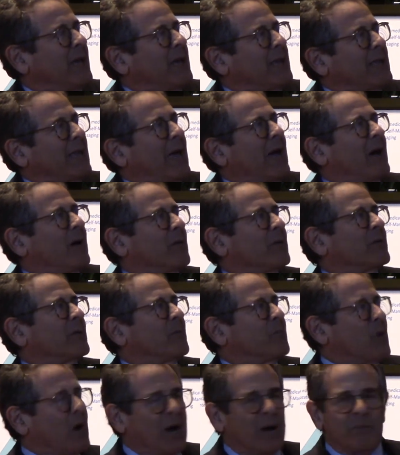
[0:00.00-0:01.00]
Now, the
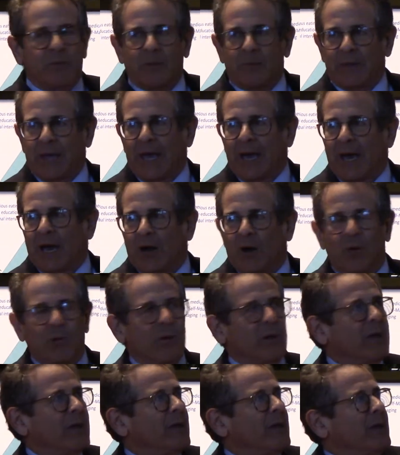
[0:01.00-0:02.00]
problem now
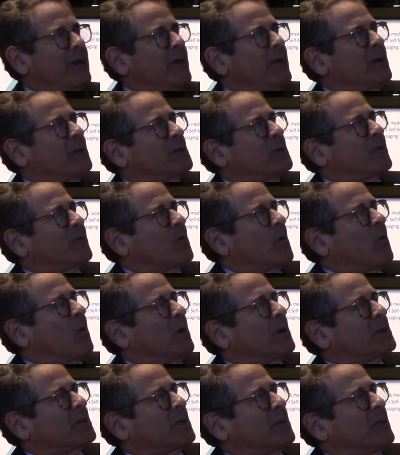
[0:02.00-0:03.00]
is, of
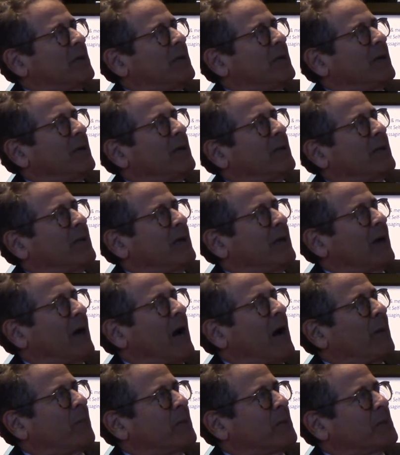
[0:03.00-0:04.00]
course, the
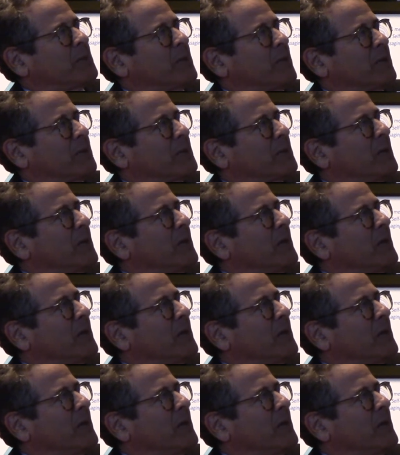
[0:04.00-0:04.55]
opposite,